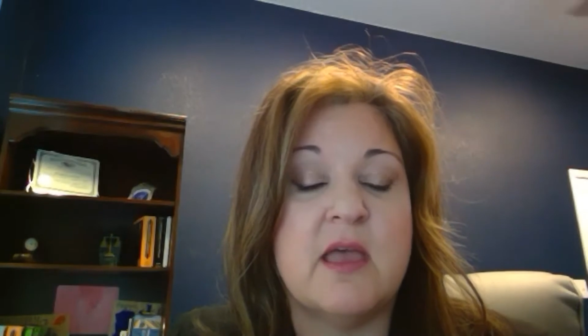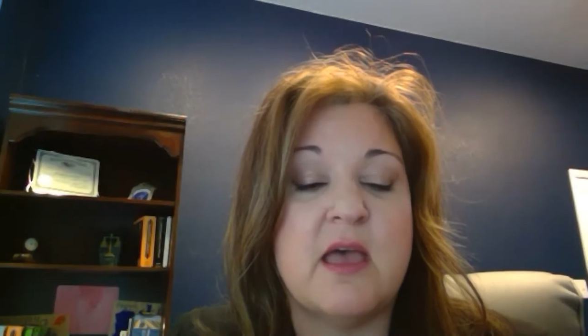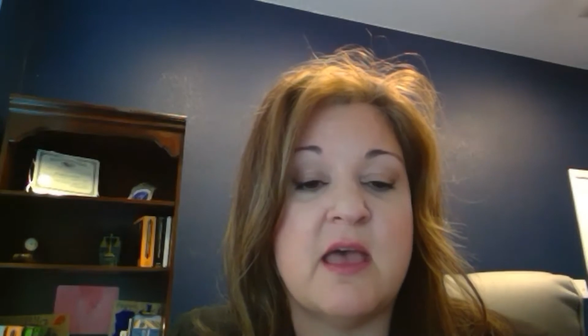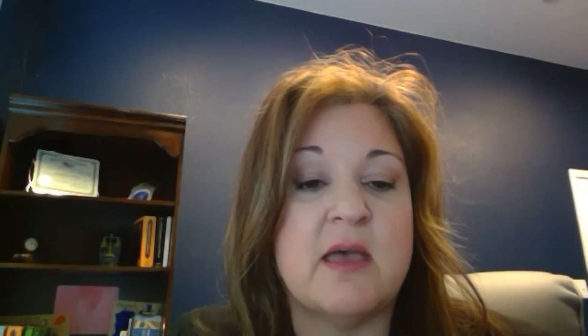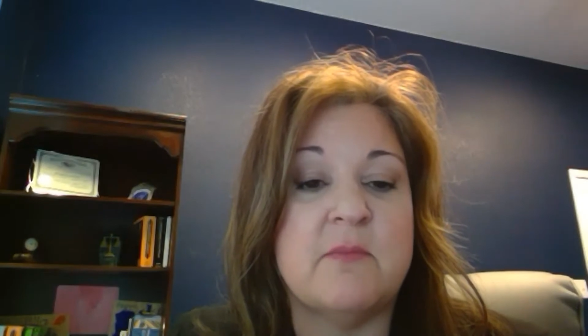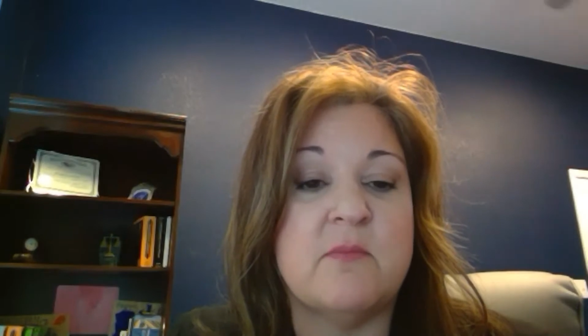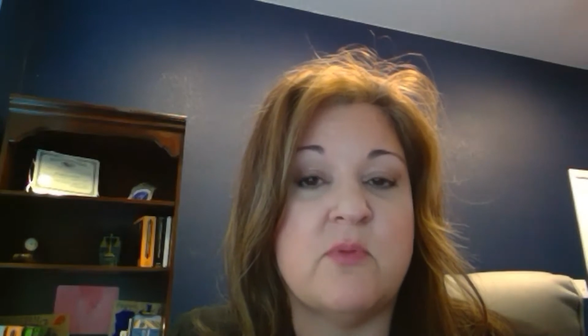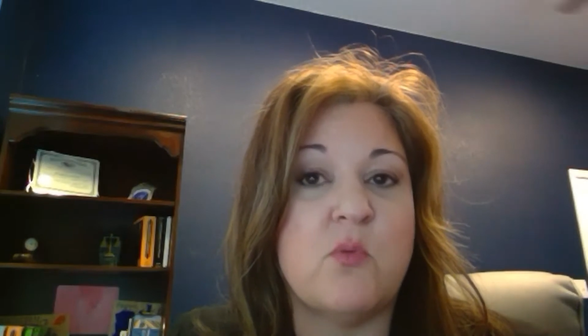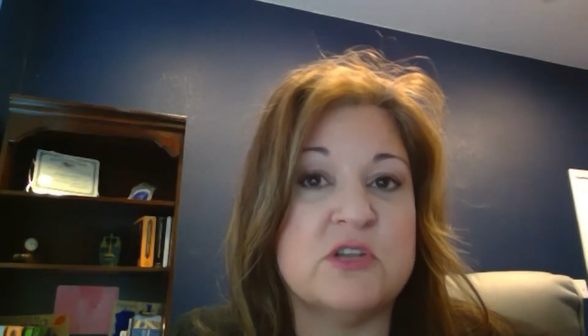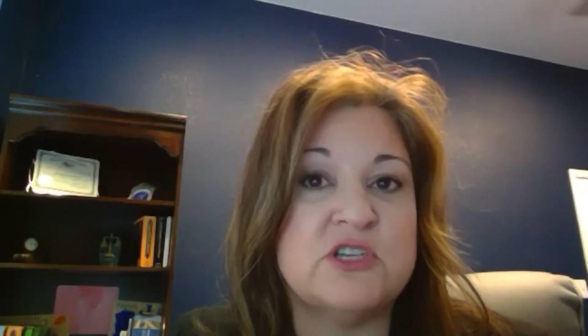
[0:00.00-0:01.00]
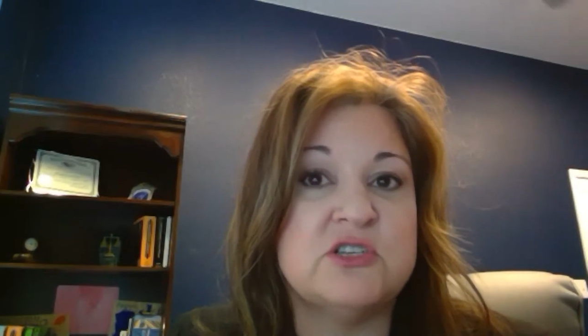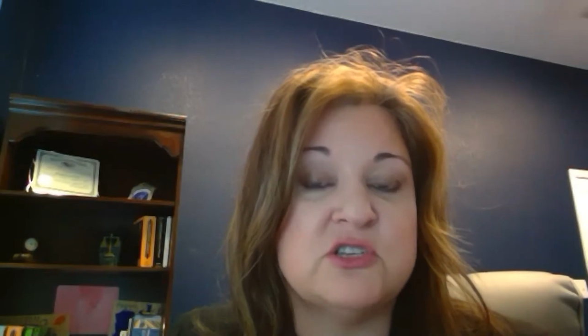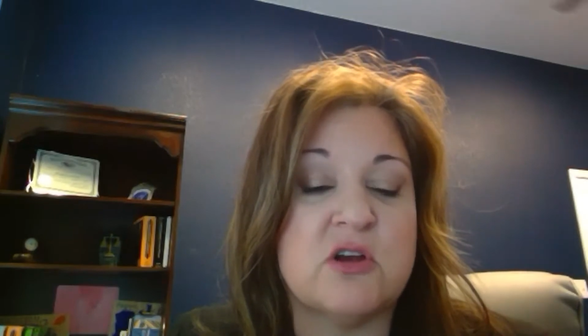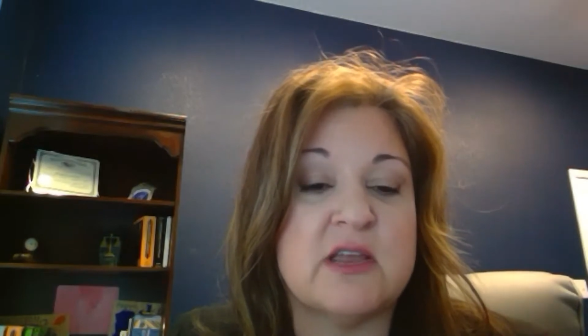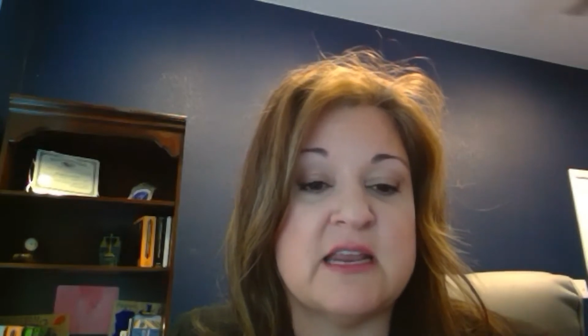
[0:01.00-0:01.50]
But once you
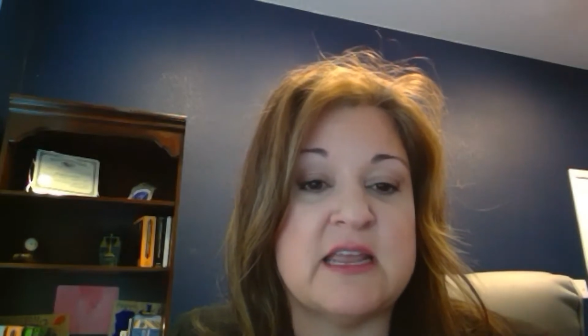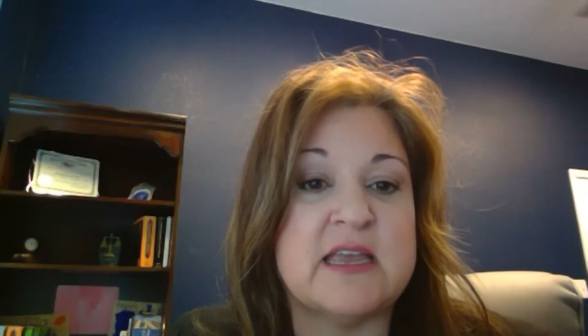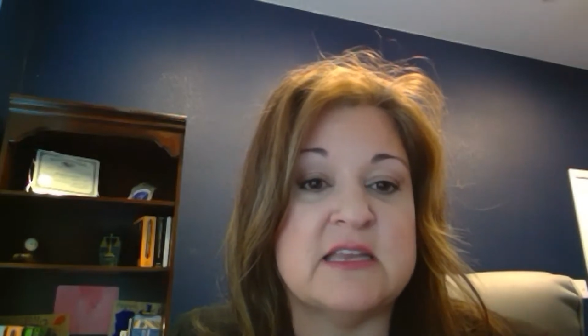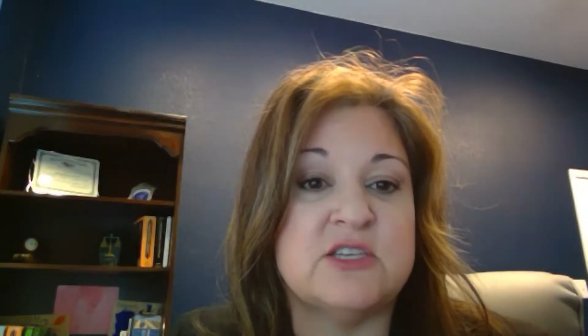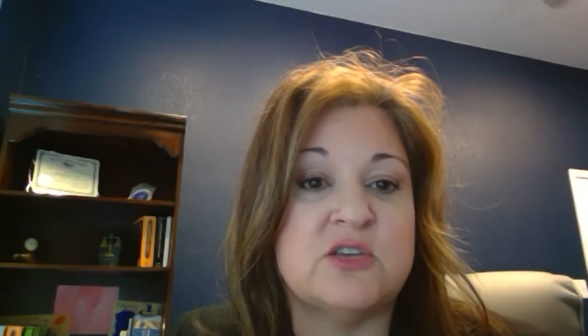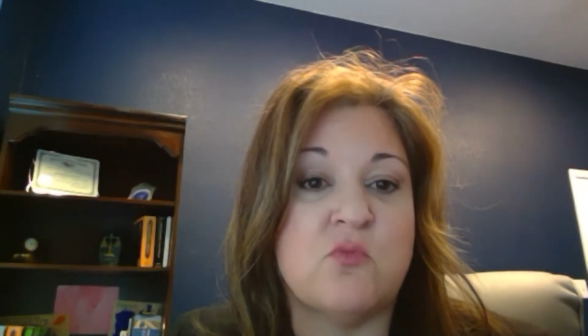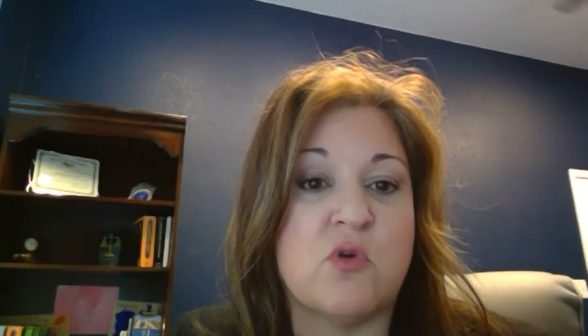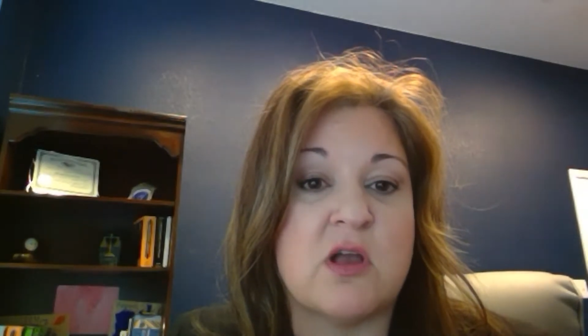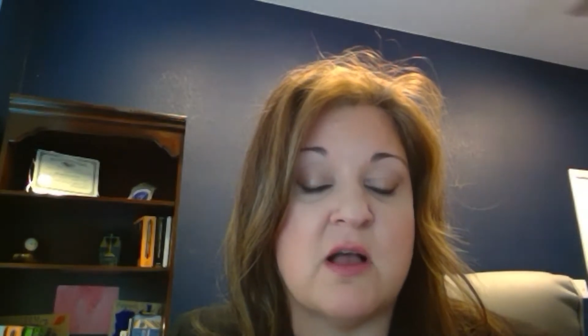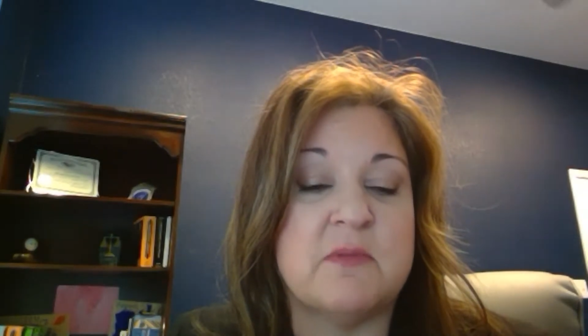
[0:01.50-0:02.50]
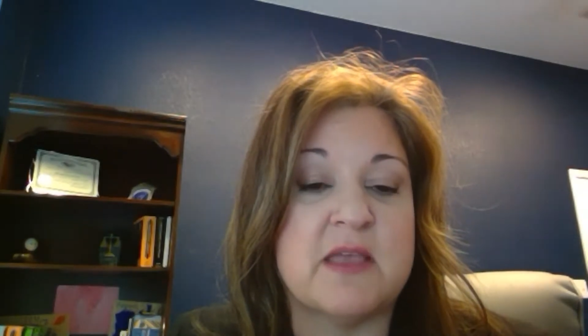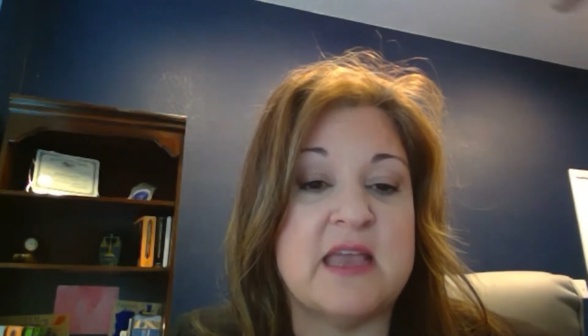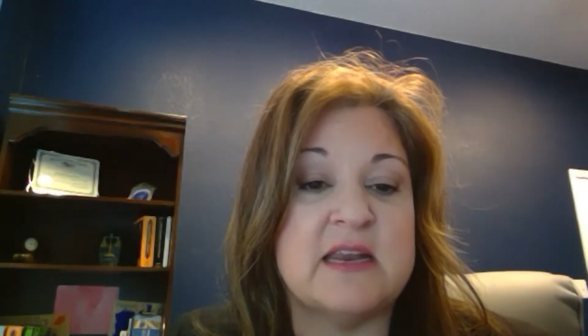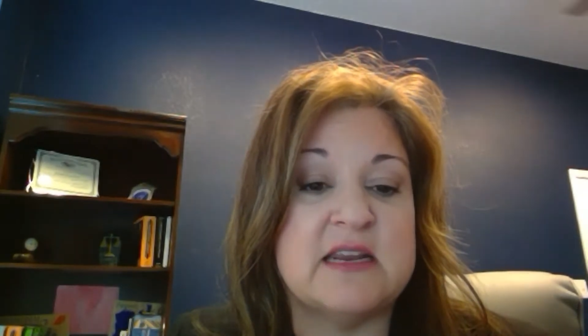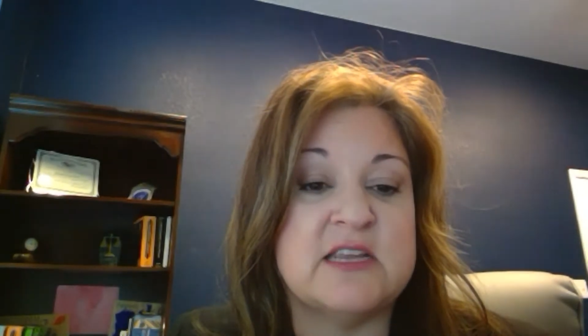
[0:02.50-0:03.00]
start getting into more
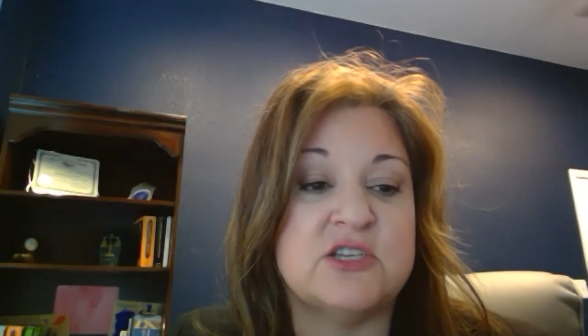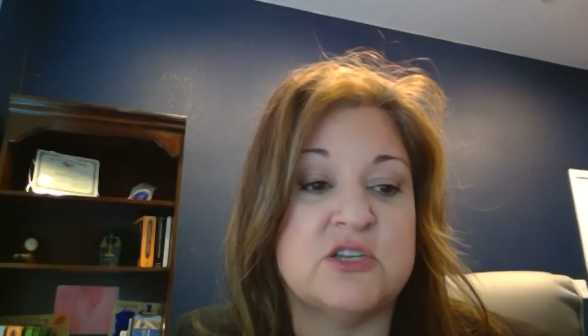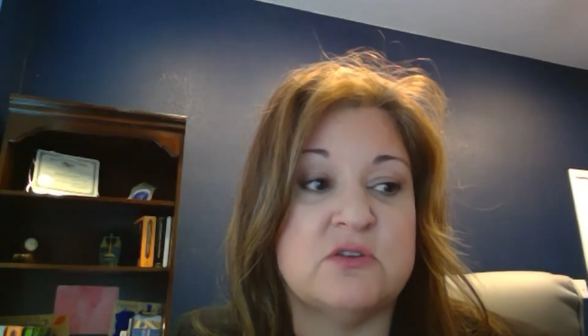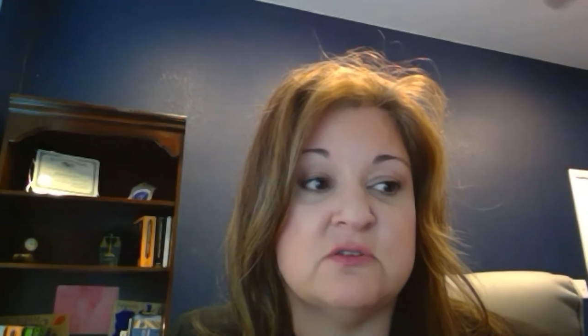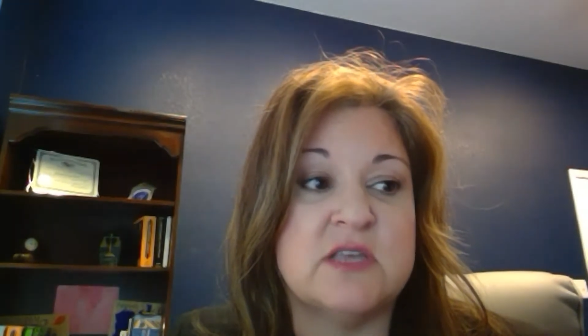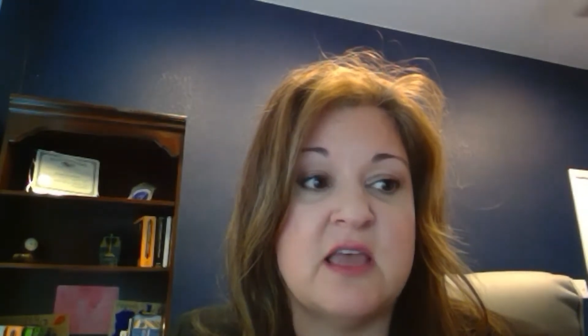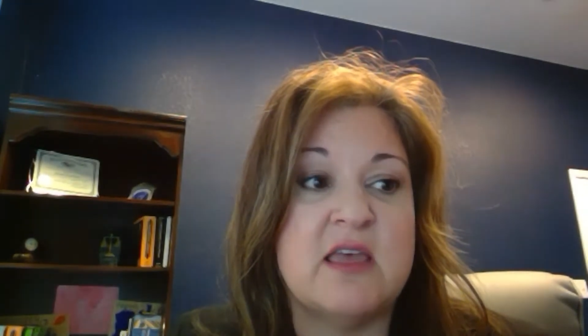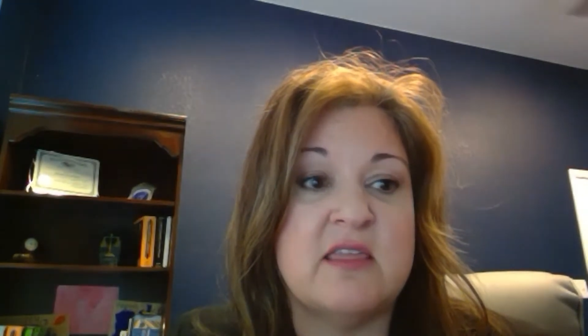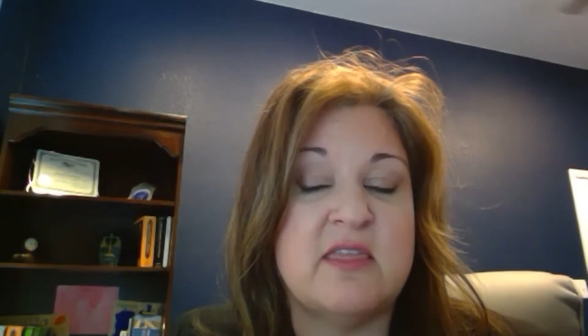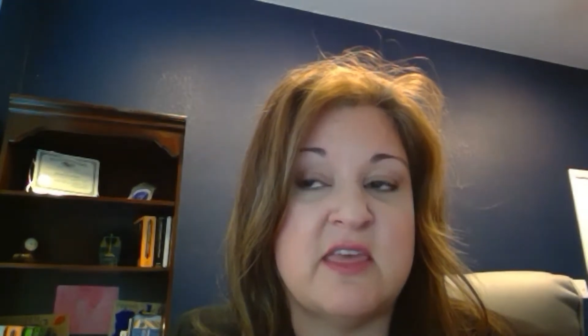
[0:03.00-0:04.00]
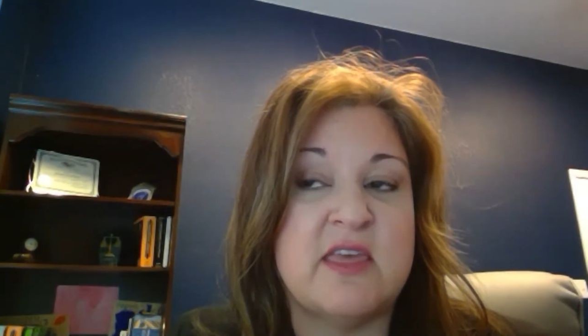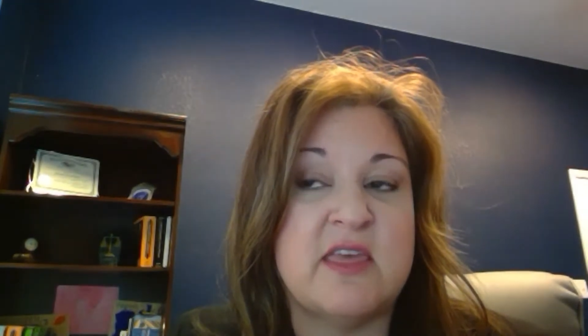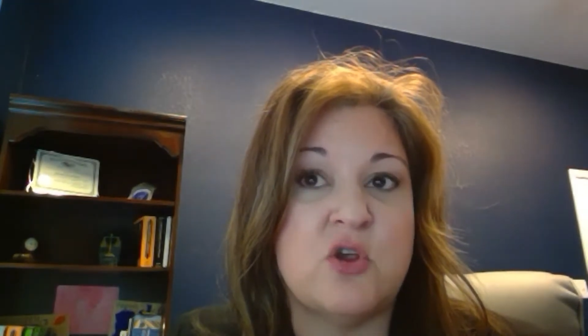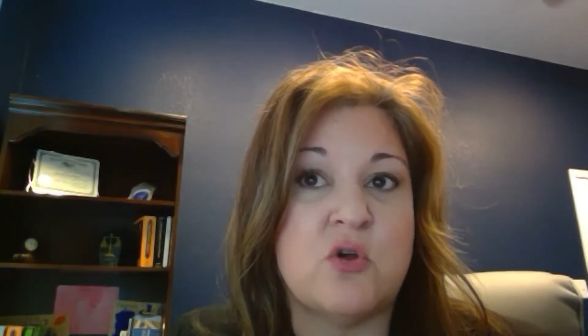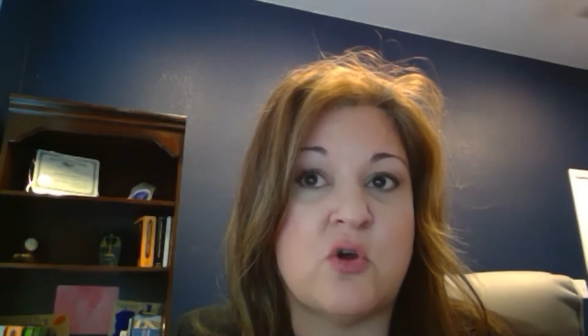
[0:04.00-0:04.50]
complicated issues, then
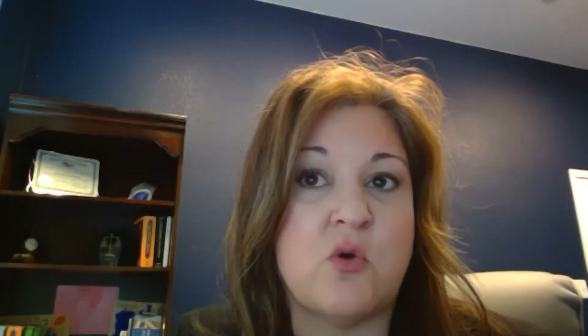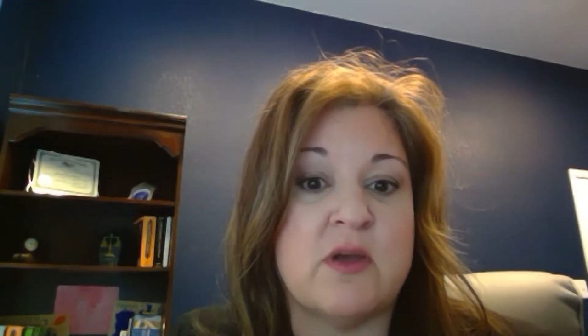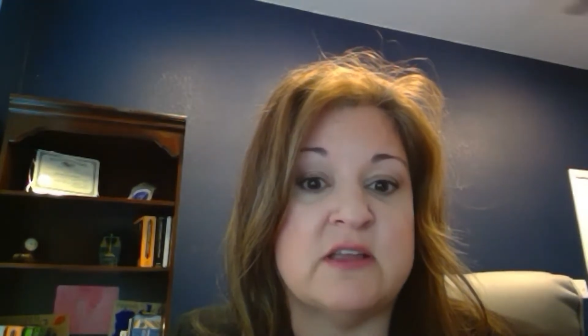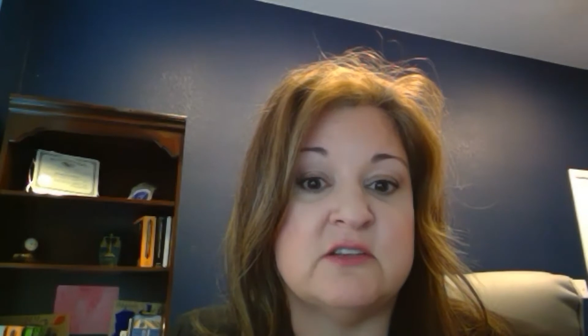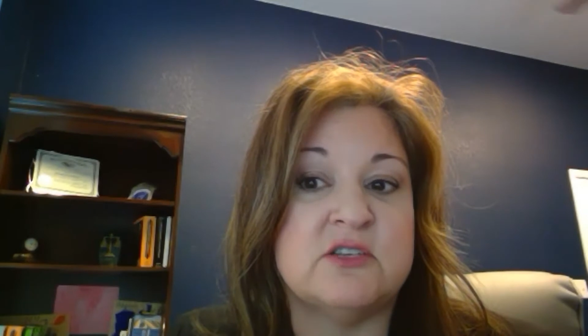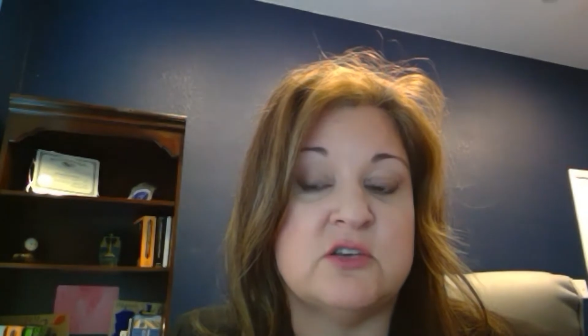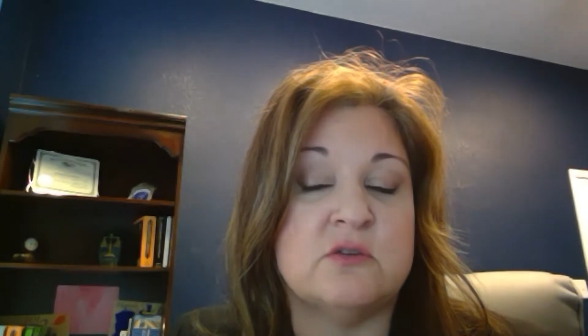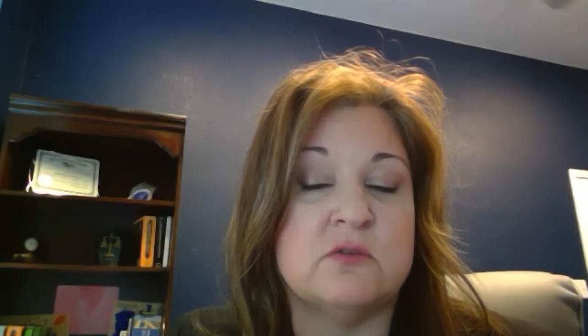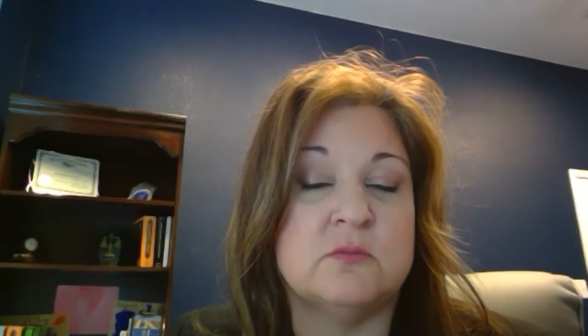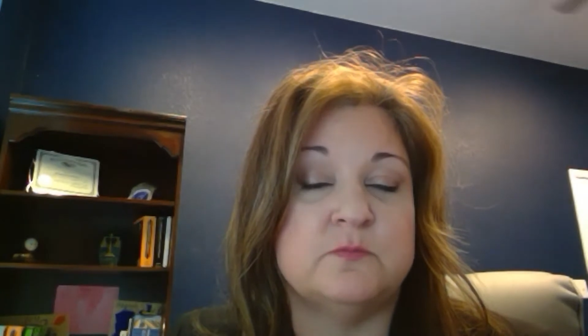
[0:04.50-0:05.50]
you're going to